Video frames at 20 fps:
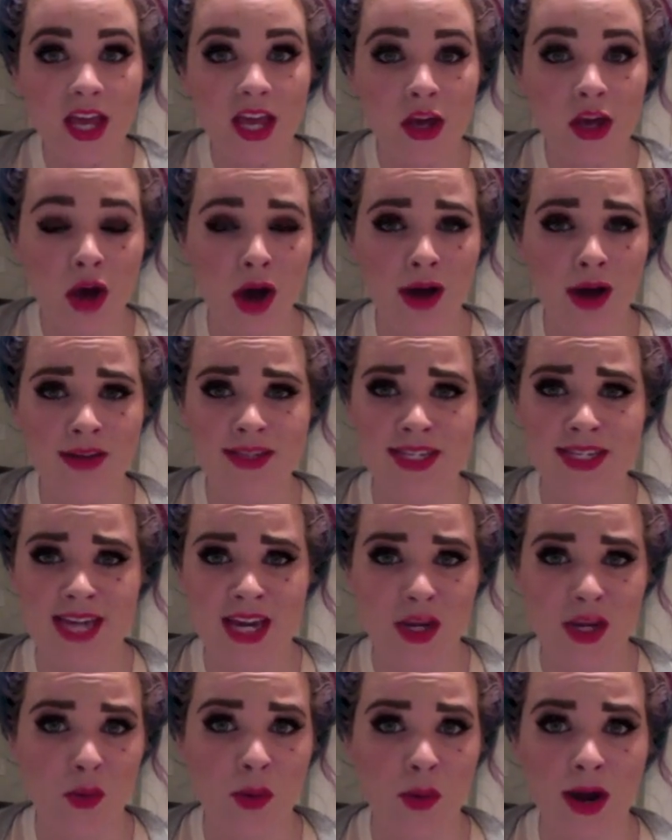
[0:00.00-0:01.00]
cost
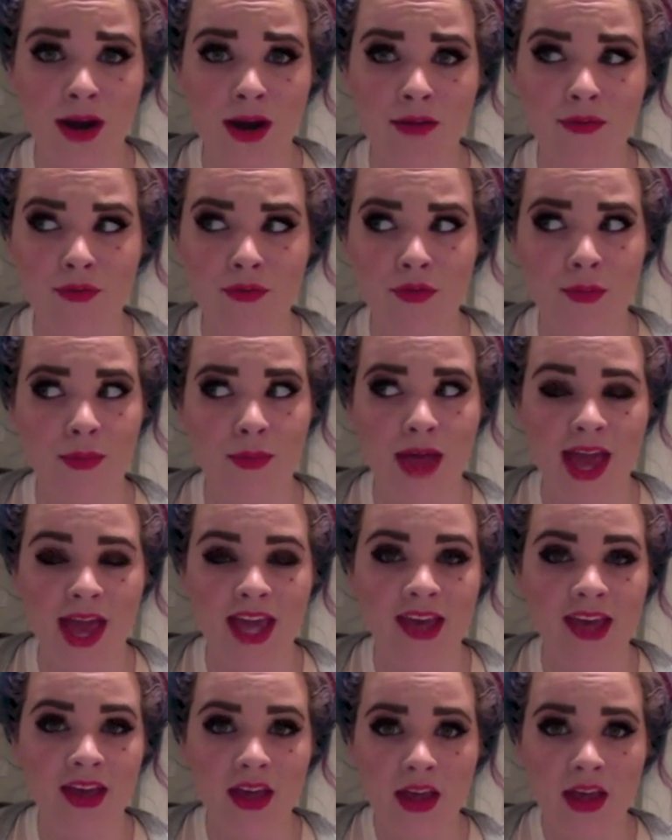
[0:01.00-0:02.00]
anywhere from
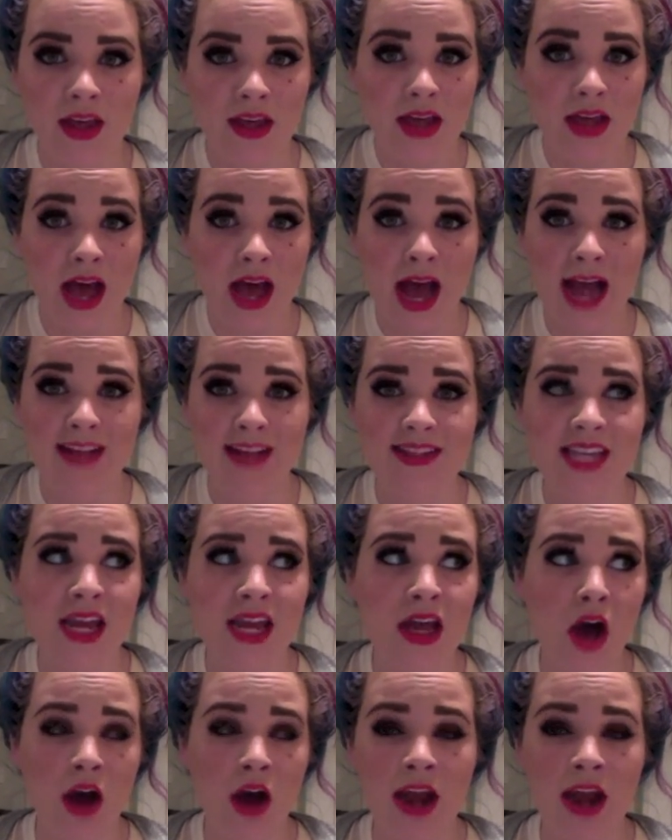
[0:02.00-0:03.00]
I'd
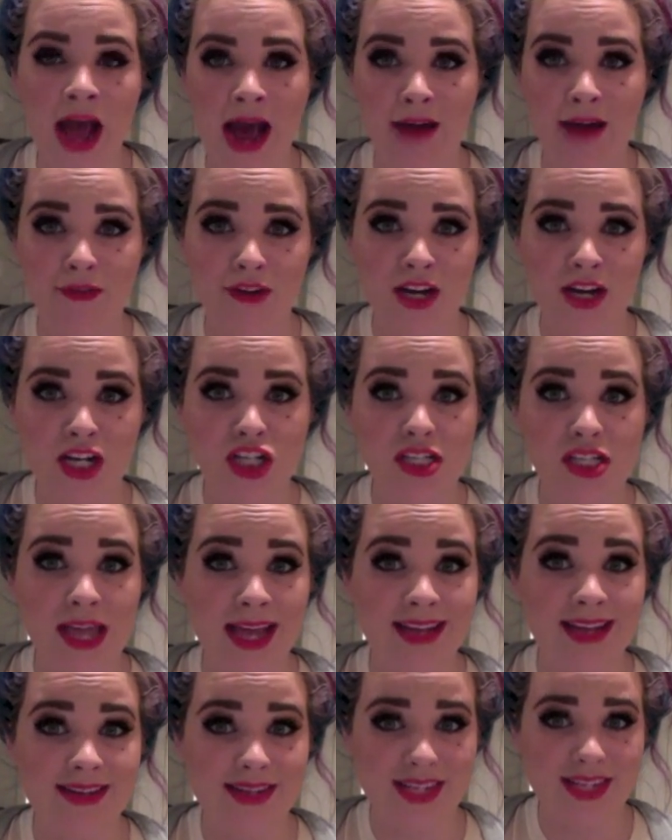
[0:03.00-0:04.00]
say on average
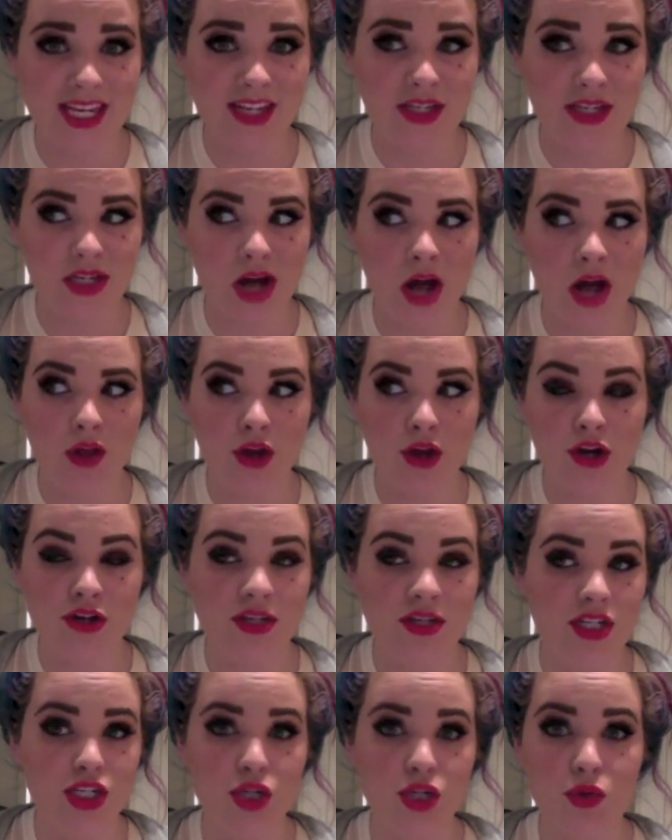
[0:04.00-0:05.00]

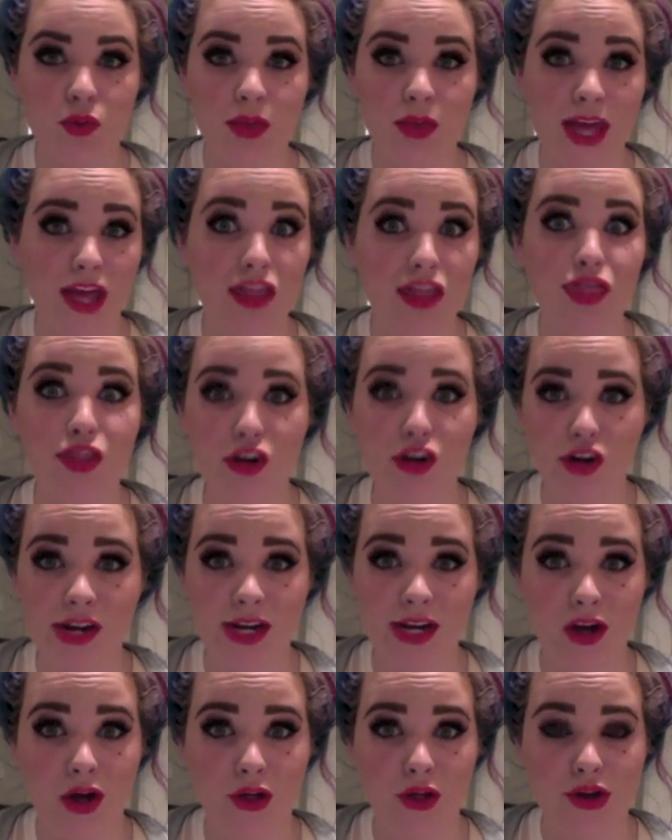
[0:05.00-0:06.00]
$6 to
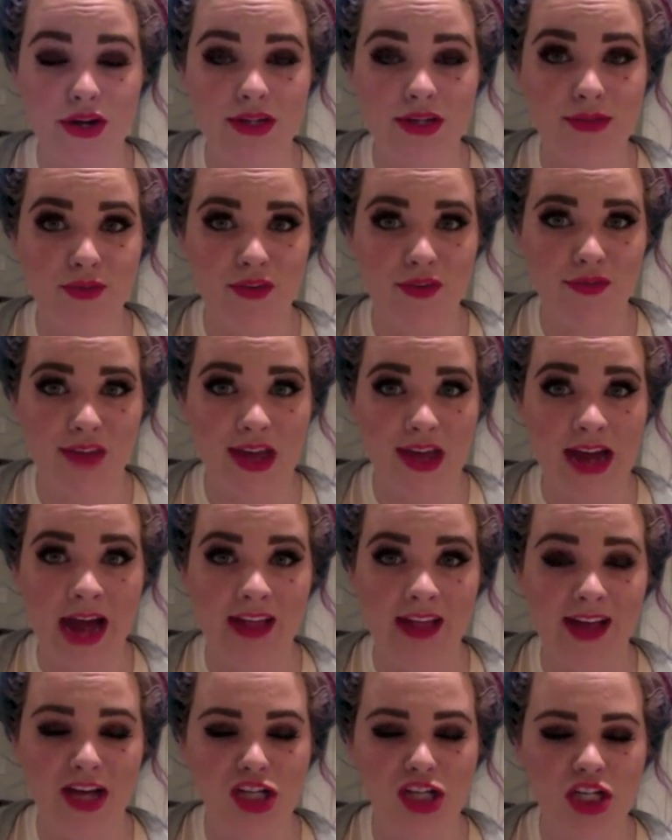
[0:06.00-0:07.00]
$30 for fake
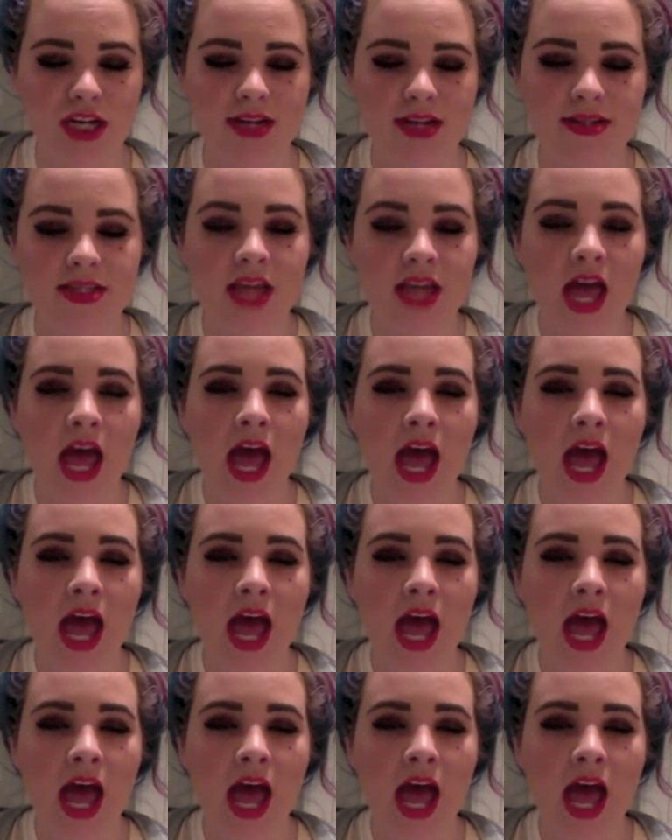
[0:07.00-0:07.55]
eyelashes.